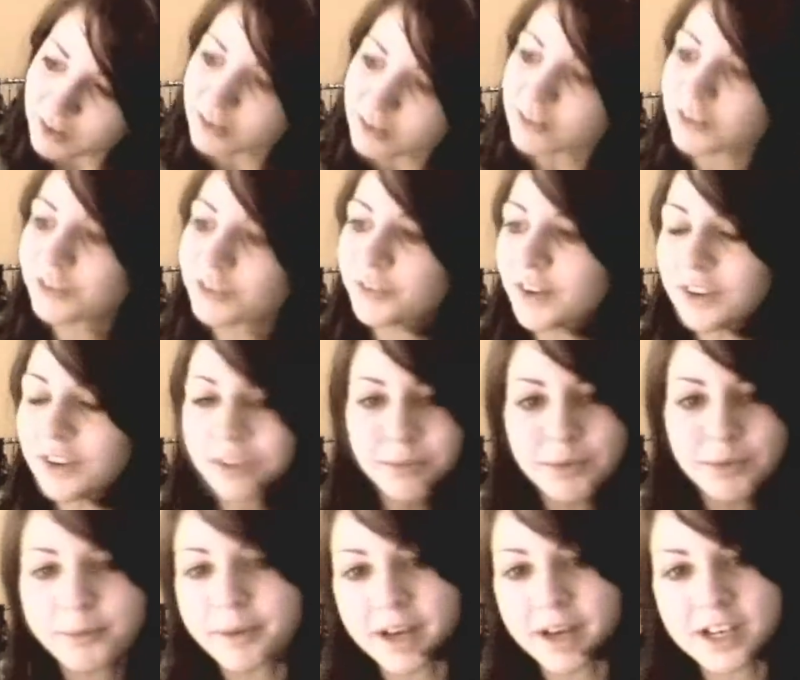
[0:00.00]
Can just find
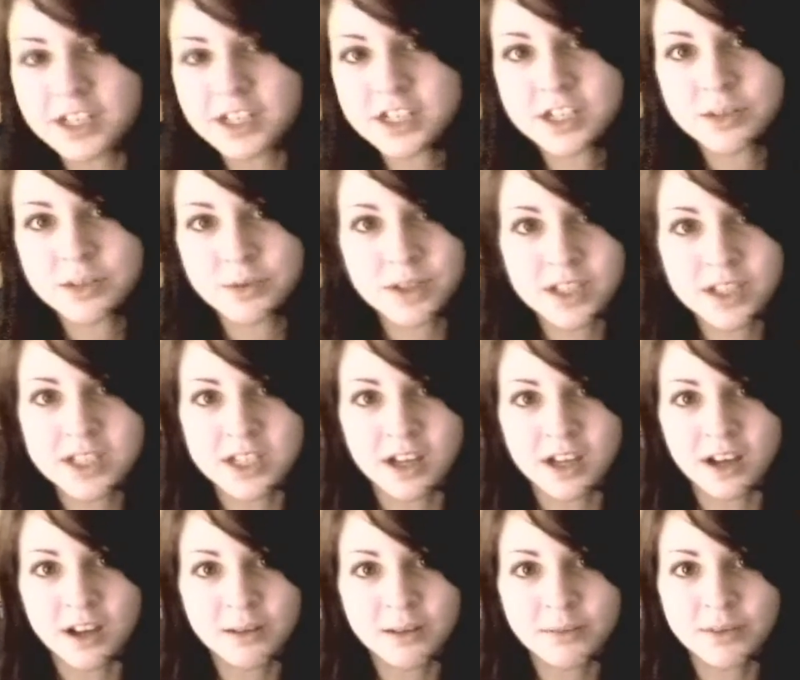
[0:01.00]
something better to do with your
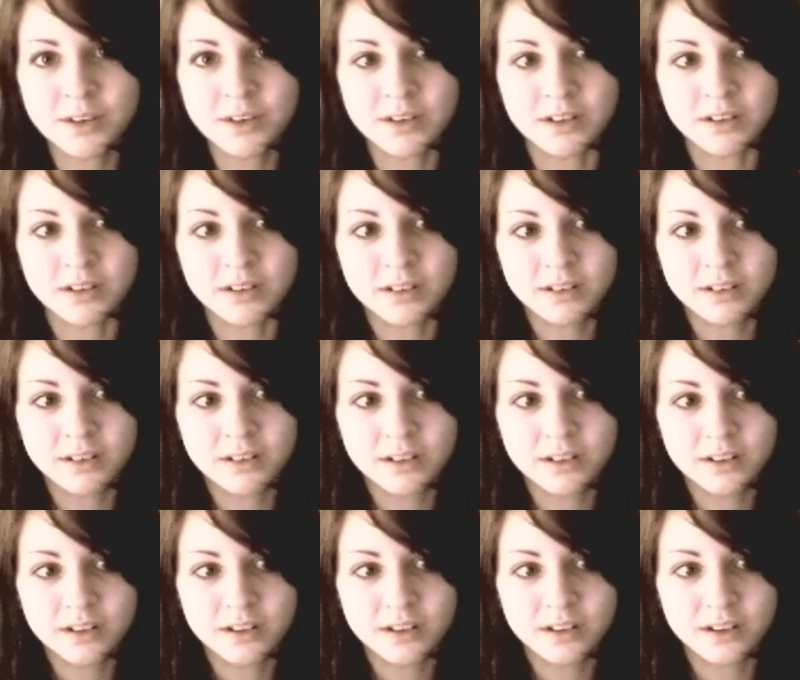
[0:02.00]
time than
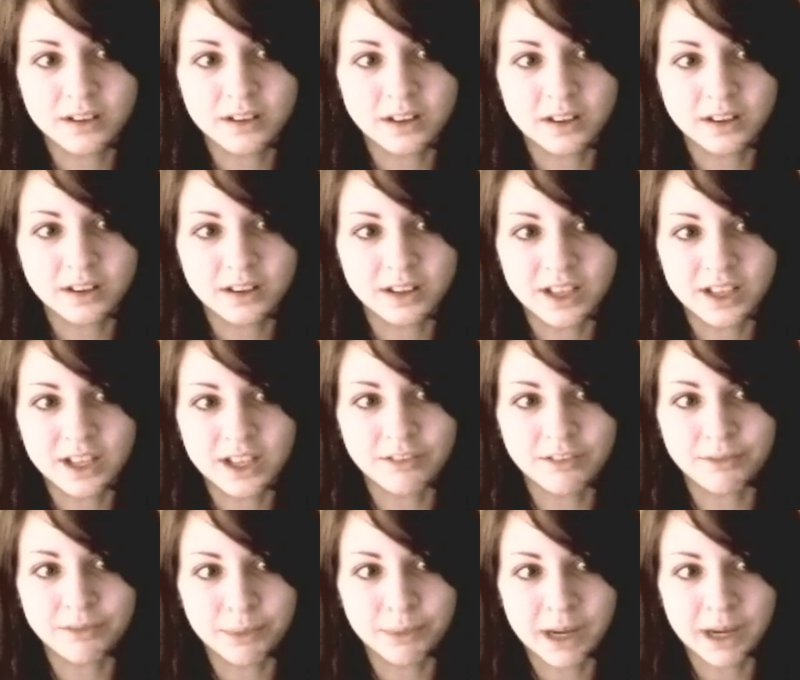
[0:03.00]

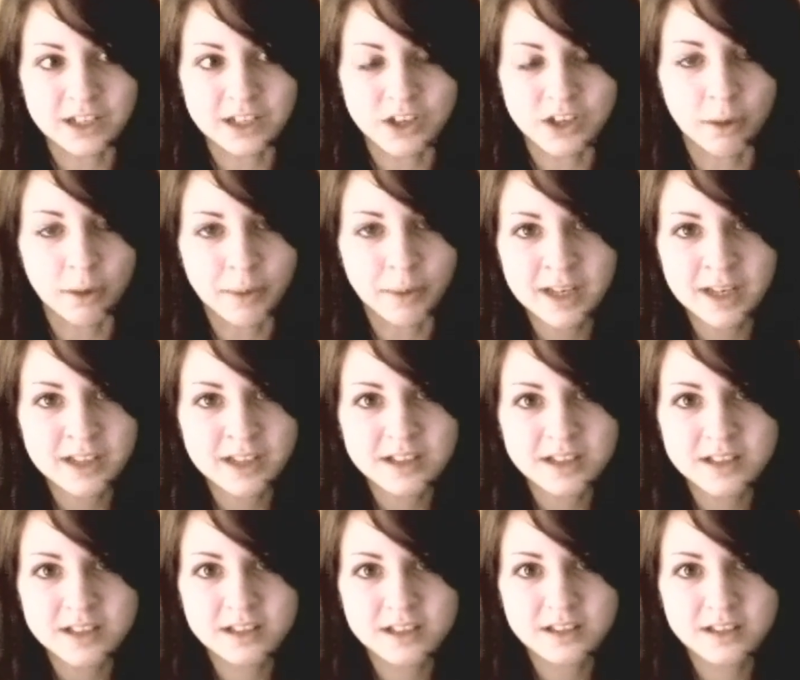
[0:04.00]
leave bad
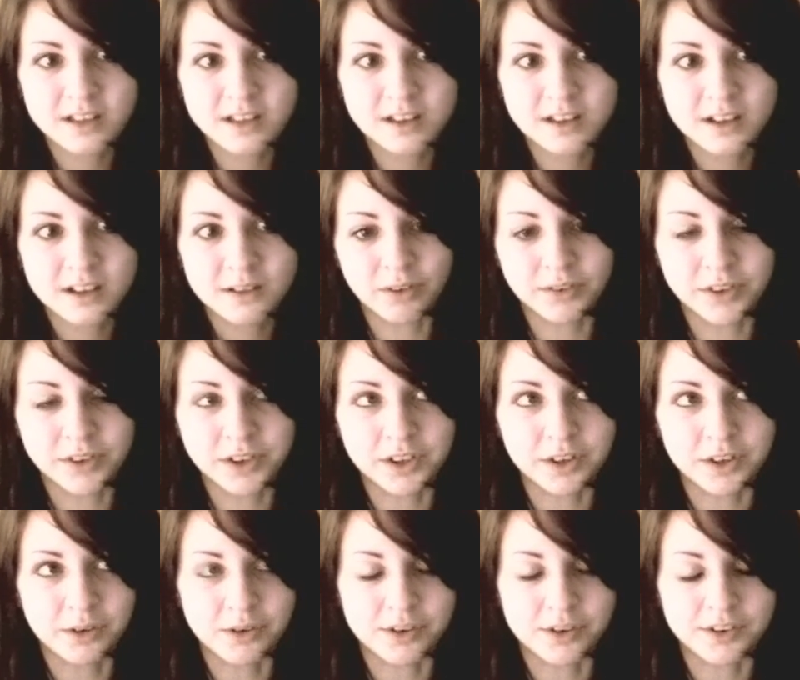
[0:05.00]
comments. Obviously,
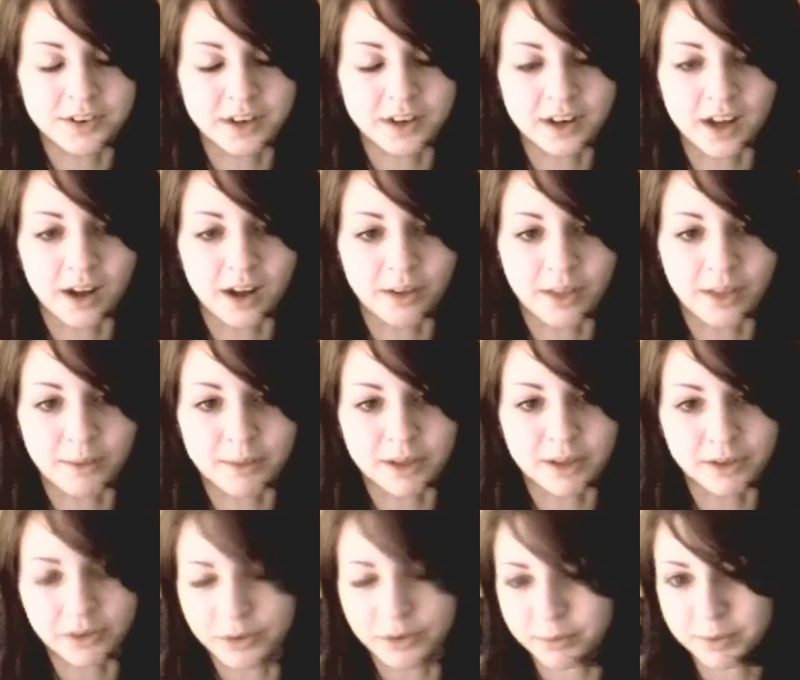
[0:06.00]
you don't understand how that
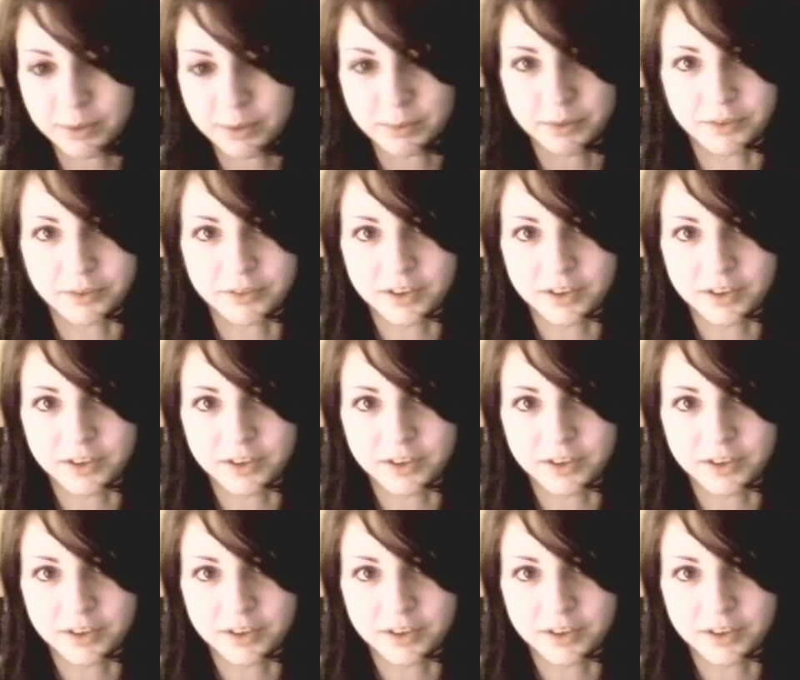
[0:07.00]
makes other people